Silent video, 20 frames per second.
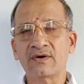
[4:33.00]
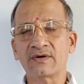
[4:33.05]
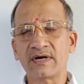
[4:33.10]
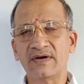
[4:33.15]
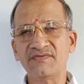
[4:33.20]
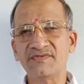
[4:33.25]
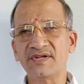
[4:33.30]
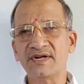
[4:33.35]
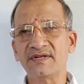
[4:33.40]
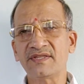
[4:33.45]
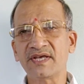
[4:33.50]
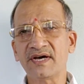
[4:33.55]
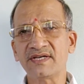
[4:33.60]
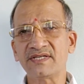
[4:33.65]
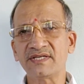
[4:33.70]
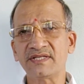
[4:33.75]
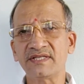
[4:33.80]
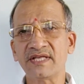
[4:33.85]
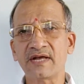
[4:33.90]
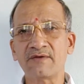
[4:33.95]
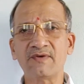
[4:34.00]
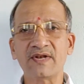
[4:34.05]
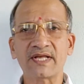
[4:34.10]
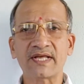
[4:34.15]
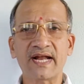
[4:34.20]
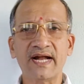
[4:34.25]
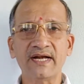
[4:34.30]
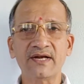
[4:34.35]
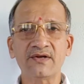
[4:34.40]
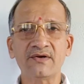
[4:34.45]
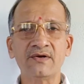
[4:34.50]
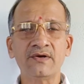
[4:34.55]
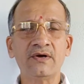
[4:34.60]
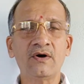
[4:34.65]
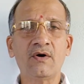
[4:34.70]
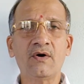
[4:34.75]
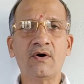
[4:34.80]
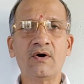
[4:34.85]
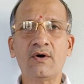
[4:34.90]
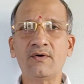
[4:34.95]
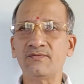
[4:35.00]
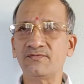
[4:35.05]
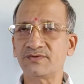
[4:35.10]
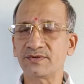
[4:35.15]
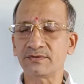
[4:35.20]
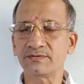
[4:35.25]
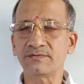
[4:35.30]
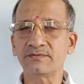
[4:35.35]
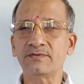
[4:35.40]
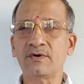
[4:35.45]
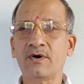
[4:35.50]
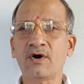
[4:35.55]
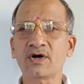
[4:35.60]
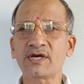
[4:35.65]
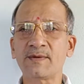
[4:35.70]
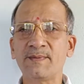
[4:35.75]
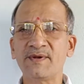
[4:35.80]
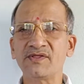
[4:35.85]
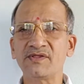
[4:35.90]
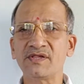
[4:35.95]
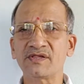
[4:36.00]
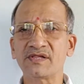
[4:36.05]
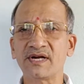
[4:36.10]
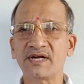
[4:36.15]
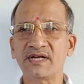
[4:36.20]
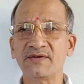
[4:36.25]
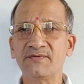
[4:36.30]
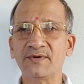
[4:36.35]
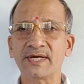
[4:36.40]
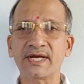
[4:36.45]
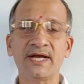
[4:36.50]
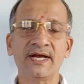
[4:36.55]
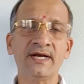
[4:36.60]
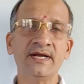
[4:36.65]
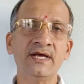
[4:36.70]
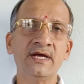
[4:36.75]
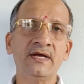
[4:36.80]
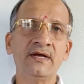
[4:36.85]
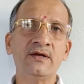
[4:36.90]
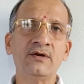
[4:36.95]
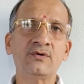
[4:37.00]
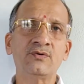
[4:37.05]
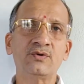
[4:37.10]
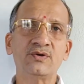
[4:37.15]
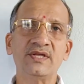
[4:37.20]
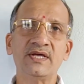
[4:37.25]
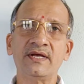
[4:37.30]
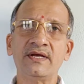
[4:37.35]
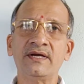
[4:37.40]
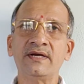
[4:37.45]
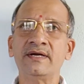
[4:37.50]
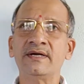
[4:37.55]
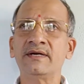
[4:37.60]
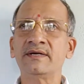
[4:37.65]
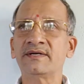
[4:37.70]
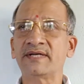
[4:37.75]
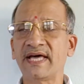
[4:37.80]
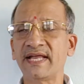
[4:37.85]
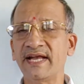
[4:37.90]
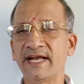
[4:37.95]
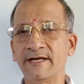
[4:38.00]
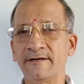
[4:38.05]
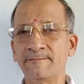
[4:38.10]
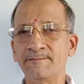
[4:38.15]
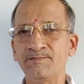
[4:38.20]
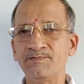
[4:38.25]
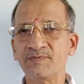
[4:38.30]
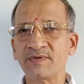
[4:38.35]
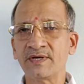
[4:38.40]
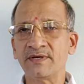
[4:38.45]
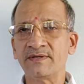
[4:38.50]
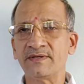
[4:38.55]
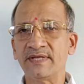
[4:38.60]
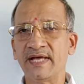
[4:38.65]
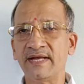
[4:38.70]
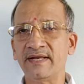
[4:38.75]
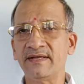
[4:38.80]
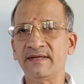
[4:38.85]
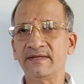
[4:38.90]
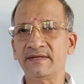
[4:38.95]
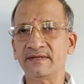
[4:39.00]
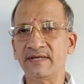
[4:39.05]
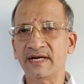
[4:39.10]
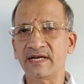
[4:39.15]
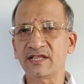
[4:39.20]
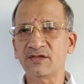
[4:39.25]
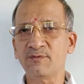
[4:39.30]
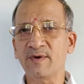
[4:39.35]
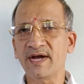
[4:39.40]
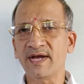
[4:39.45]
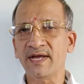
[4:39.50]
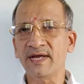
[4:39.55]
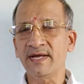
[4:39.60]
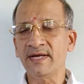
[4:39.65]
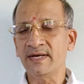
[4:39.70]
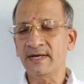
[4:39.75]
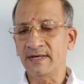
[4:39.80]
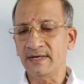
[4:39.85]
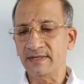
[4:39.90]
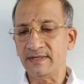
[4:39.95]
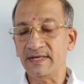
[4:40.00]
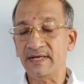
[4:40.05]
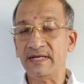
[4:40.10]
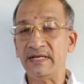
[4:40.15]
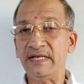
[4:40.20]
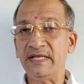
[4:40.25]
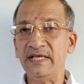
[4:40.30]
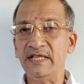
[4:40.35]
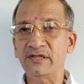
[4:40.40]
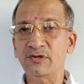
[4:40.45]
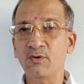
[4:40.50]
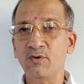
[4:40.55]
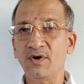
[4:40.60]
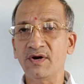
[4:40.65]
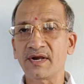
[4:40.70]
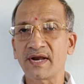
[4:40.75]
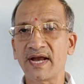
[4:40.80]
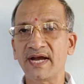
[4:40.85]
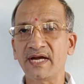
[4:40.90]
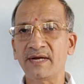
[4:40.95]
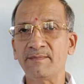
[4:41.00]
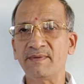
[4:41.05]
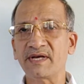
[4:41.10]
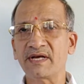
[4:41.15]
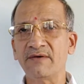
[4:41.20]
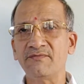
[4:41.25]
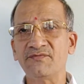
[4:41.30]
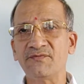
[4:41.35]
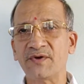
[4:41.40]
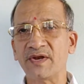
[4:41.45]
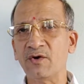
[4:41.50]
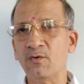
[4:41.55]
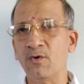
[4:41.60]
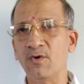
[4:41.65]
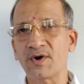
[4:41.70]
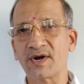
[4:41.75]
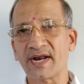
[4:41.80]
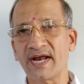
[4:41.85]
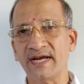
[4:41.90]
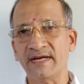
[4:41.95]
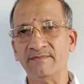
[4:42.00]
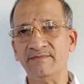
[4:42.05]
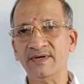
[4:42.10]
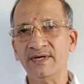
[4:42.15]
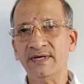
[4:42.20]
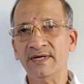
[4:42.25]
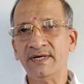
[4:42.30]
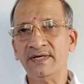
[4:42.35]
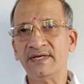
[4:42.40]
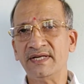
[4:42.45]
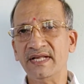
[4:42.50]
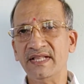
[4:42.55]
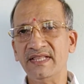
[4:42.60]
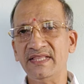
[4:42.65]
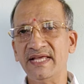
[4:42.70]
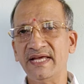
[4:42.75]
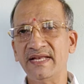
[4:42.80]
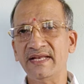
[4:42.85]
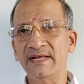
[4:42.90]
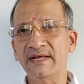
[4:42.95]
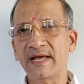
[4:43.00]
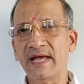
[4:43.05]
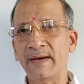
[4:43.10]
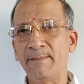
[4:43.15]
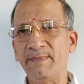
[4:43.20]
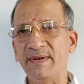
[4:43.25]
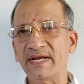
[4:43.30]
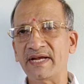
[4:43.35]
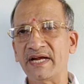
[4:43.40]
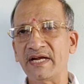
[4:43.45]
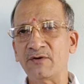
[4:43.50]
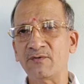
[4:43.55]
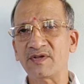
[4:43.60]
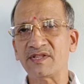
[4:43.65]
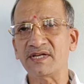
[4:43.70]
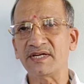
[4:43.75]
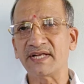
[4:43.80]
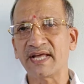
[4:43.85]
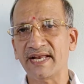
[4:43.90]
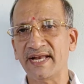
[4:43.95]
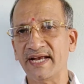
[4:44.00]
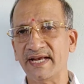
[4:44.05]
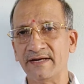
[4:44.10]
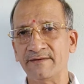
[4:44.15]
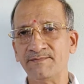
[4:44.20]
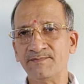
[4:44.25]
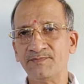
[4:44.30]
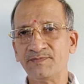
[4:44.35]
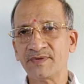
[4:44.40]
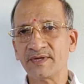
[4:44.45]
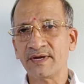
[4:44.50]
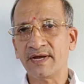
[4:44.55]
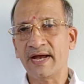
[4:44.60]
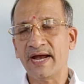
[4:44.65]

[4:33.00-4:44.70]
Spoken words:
concerned Tahsildar will grant occupancy certificate to the tenant. Then that is why the leasehold right becomes freehold right. Till then applicant was a tenant,